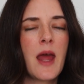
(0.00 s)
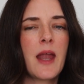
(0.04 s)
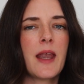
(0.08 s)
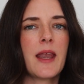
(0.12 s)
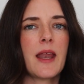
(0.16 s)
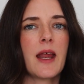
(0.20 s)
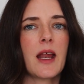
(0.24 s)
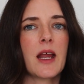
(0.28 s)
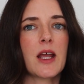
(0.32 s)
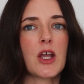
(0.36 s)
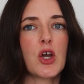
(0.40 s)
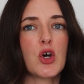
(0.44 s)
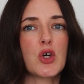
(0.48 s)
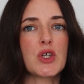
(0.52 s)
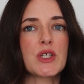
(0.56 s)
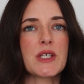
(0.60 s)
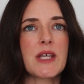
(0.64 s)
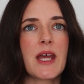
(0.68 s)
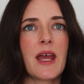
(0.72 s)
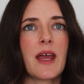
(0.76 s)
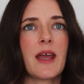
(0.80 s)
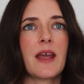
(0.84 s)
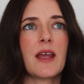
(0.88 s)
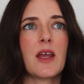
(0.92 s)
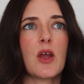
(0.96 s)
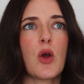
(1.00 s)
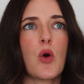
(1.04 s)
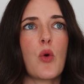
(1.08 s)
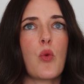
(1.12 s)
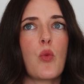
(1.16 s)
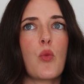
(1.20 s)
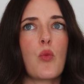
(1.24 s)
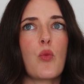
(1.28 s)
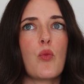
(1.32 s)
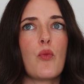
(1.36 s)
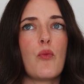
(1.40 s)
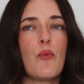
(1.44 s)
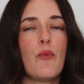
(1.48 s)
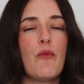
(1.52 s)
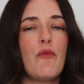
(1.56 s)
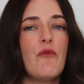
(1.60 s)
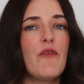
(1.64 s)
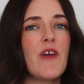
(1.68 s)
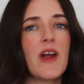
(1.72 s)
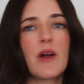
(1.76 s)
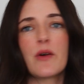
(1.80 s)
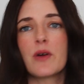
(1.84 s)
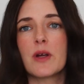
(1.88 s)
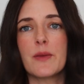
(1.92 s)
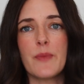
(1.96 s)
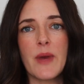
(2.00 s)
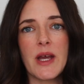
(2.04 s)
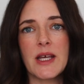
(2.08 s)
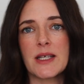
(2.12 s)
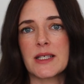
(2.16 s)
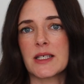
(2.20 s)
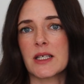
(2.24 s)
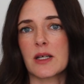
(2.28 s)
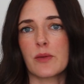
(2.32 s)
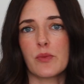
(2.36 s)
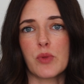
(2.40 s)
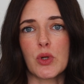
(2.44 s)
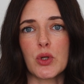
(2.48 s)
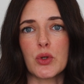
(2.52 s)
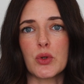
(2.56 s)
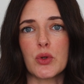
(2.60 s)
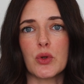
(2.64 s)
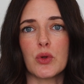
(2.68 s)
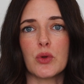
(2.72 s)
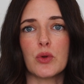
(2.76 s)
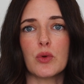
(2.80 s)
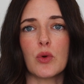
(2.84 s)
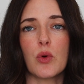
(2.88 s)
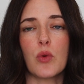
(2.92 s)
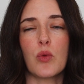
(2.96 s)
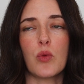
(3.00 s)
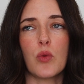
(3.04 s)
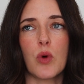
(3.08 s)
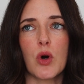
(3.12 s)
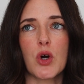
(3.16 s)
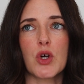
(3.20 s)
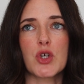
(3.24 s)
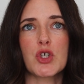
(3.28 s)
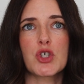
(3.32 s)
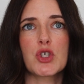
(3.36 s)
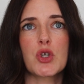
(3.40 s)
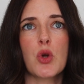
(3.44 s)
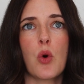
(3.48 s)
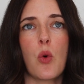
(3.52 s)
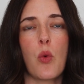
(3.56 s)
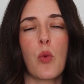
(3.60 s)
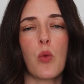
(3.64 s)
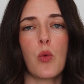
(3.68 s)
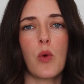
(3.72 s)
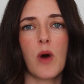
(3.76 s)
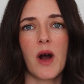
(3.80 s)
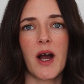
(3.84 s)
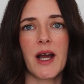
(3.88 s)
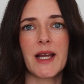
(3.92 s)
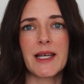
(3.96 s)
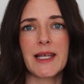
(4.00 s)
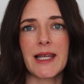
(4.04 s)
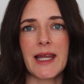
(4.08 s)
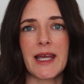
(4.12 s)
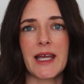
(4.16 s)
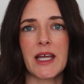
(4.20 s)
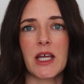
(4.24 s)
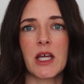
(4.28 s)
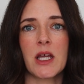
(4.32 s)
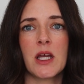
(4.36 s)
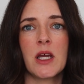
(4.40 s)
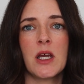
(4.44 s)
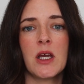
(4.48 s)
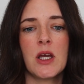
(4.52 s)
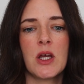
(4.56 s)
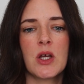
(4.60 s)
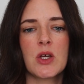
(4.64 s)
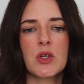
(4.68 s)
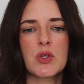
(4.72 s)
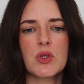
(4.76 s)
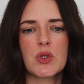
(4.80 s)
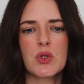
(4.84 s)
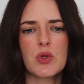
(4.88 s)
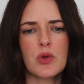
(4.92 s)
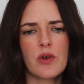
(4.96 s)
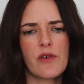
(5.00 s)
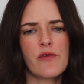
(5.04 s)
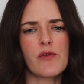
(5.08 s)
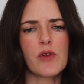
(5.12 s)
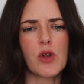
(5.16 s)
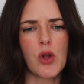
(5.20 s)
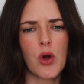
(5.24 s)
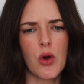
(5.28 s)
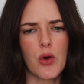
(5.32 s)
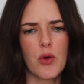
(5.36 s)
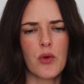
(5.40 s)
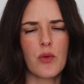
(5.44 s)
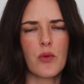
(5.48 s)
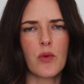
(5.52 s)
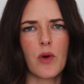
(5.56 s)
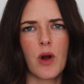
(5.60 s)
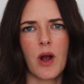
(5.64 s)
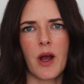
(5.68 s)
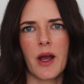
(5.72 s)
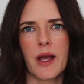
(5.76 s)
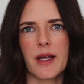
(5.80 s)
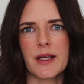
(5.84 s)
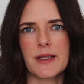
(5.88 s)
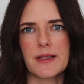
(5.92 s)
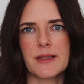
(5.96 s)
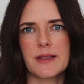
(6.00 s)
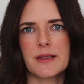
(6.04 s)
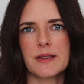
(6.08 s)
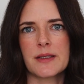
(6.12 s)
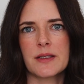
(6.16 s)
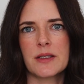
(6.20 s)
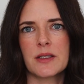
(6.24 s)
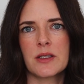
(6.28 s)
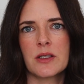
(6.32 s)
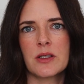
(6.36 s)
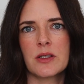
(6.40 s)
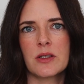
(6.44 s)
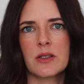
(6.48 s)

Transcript: Then I got a very basic blue wash, wide leg, sort of low-rise